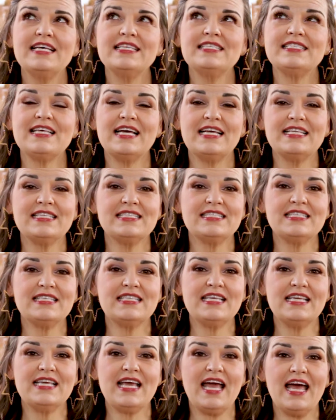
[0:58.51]
since
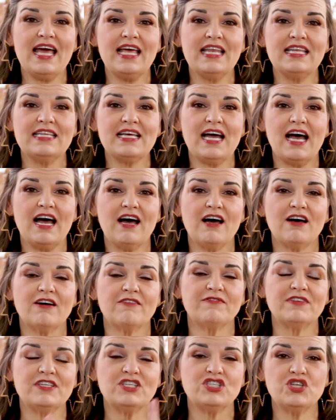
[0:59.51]
the end
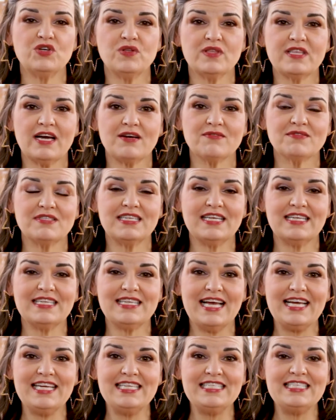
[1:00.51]
of two thousand
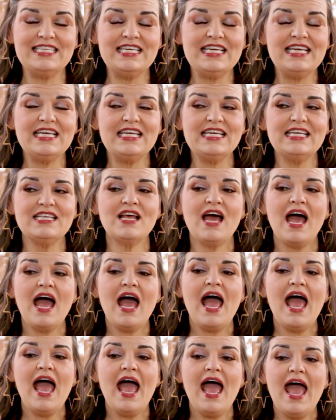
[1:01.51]
nineteen.
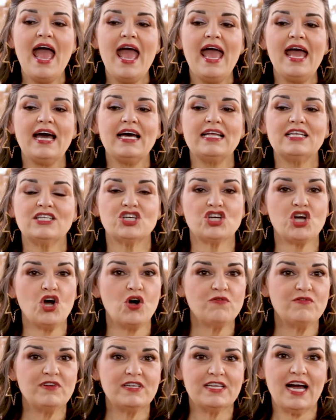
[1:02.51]
And
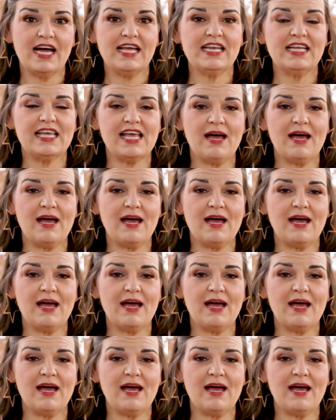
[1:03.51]
COVID kind of